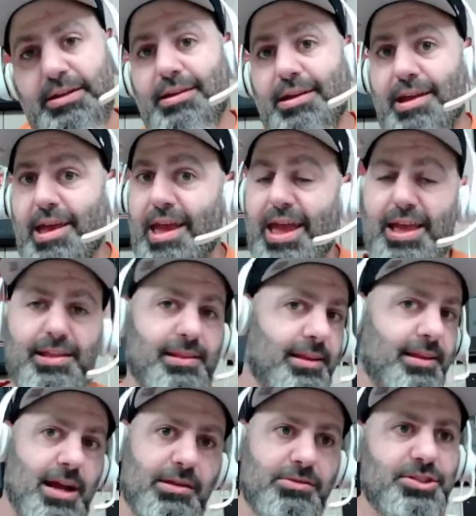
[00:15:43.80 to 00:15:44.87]
And,
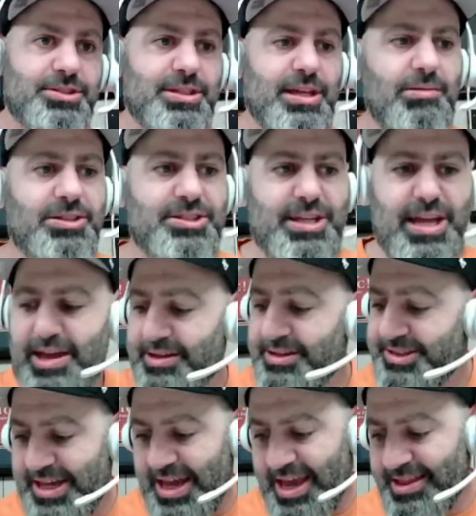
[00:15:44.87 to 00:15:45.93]
just I was
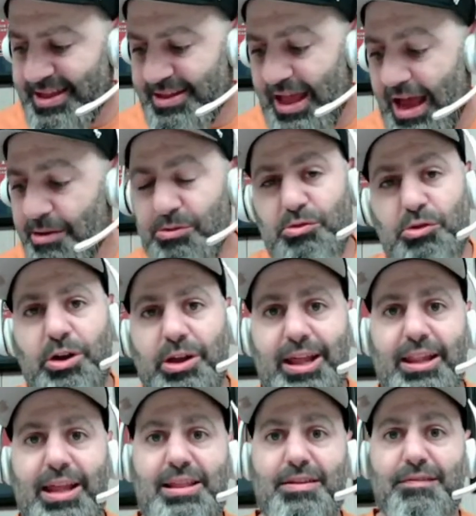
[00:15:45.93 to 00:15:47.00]
saying that I would really
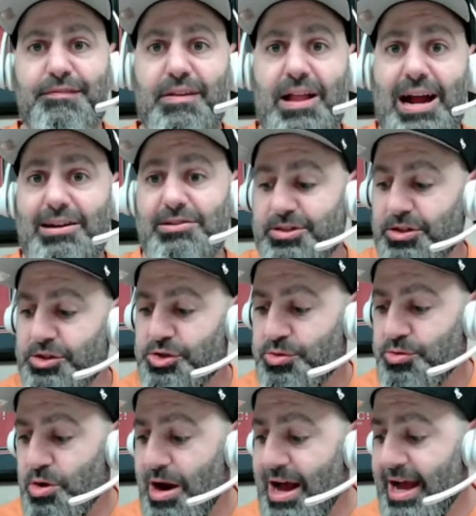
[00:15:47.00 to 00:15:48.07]
like the Flyers to
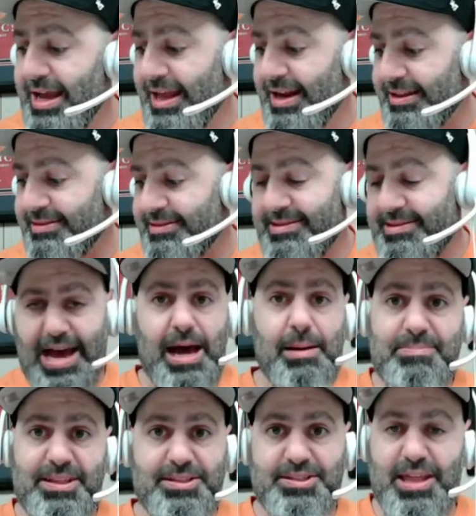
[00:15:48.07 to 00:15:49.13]
try and
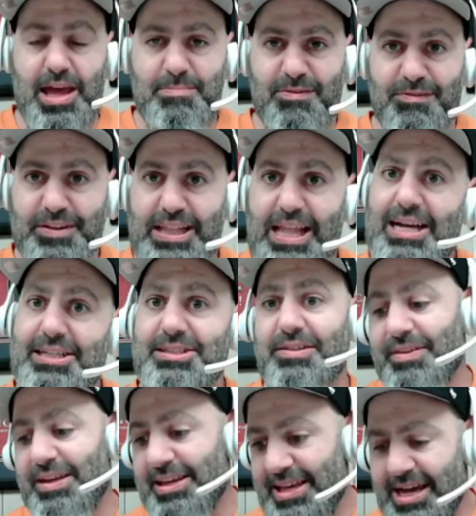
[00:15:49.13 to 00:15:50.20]
adopt this type of
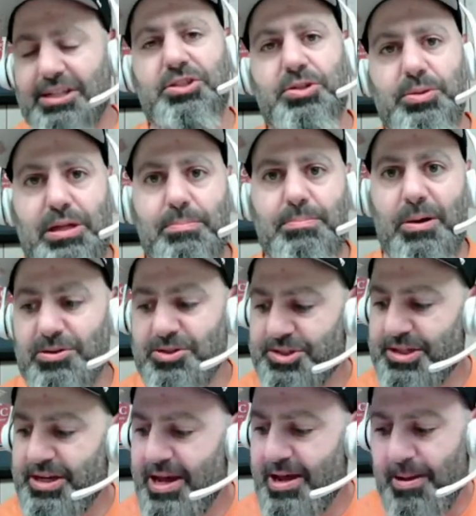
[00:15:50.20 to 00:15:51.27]
philosophy. Yes, you need
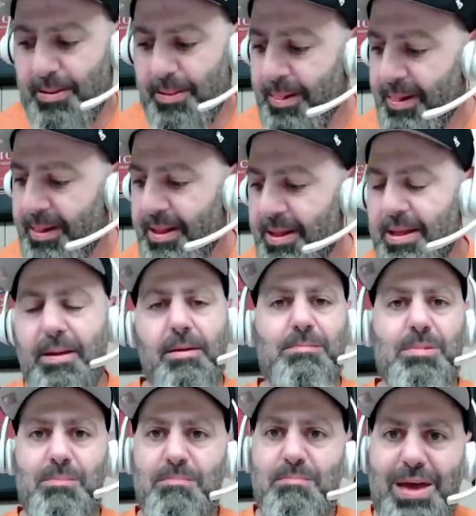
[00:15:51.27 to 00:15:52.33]
personnel,
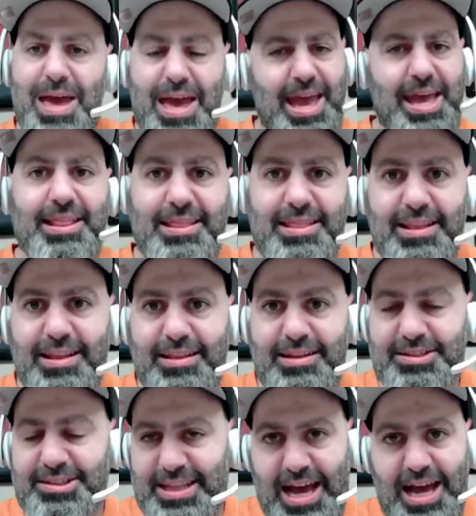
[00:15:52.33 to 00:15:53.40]
but man, the
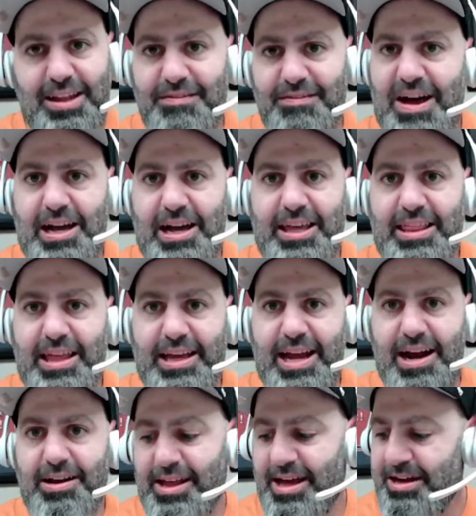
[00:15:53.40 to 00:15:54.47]
style of hockey that
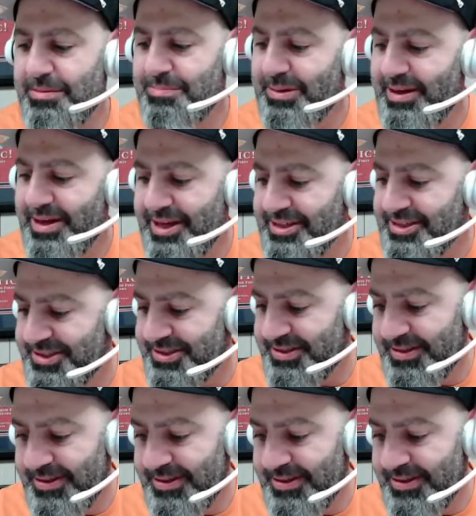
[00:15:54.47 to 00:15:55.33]
Carolina plays,